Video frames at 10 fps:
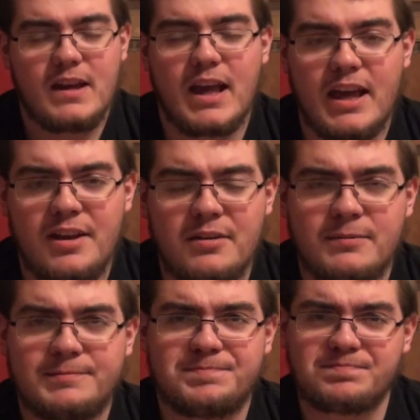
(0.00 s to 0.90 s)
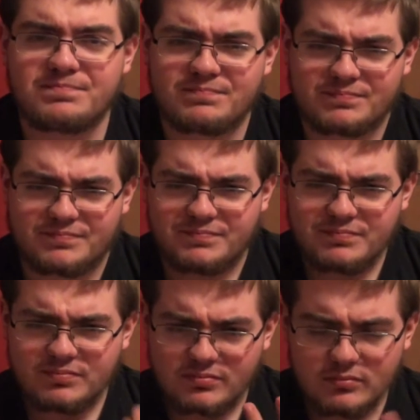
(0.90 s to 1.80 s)
And
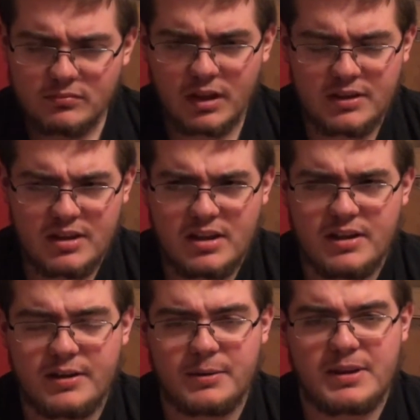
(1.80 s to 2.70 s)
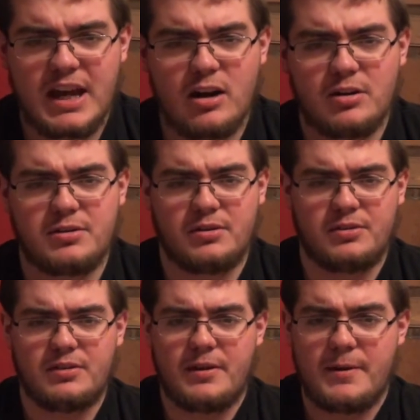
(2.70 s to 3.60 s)
the
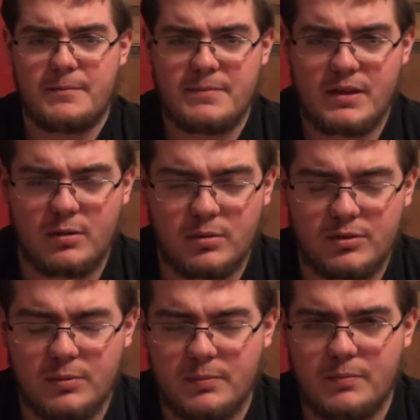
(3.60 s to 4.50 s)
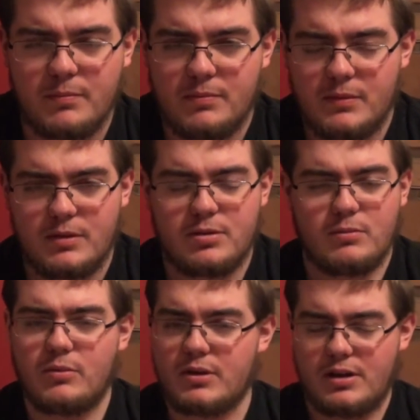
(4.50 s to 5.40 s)
characters, there was the
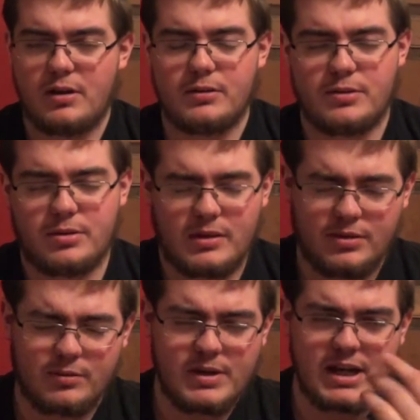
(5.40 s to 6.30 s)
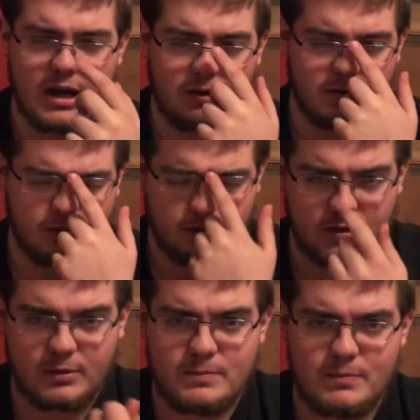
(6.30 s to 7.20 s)
three characters
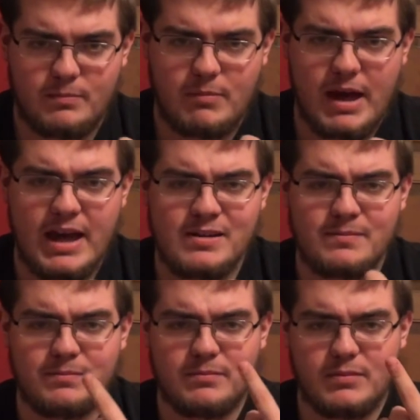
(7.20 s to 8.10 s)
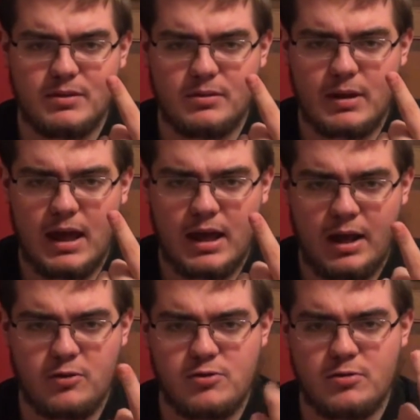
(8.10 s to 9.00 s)
are Matt,
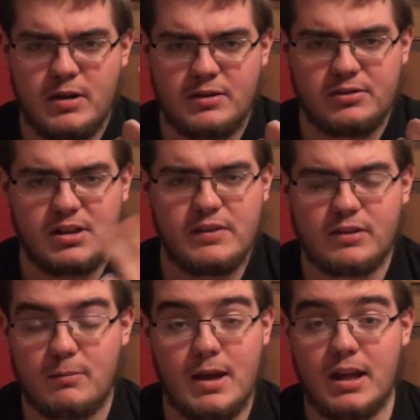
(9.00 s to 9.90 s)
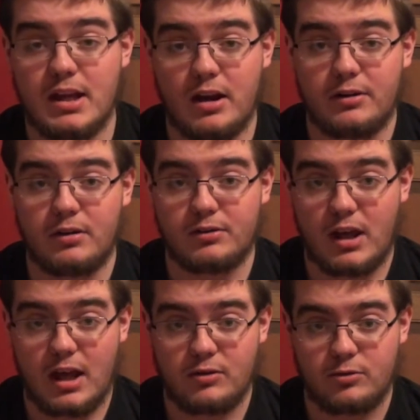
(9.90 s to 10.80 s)
Andrew, and Steven. The main character is
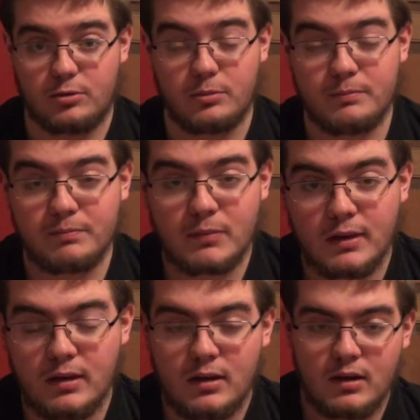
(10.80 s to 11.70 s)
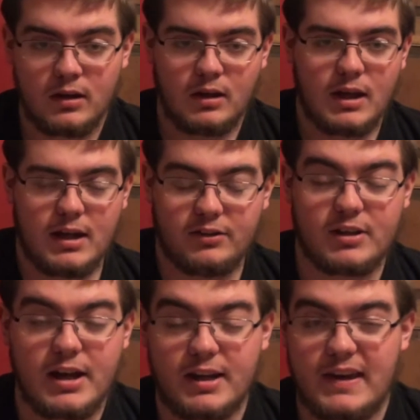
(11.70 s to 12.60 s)
Andrew, and he's
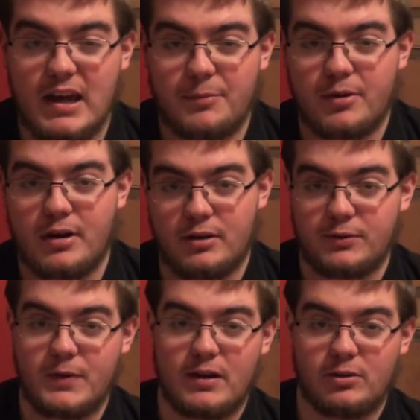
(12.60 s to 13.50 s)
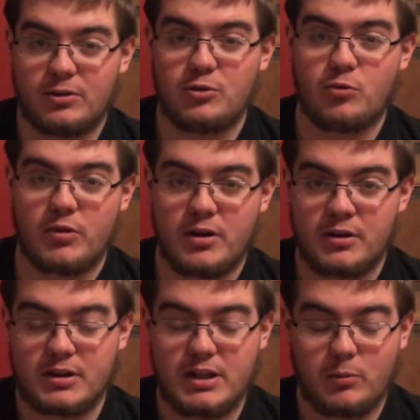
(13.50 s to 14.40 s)
got a camera, and his father's a
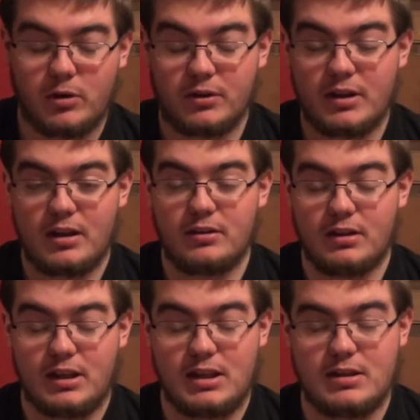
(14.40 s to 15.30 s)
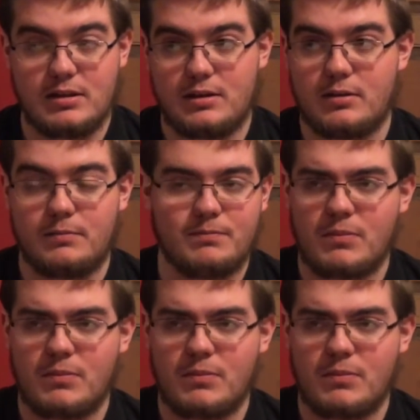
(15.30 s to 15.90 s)
drunk. He worked as a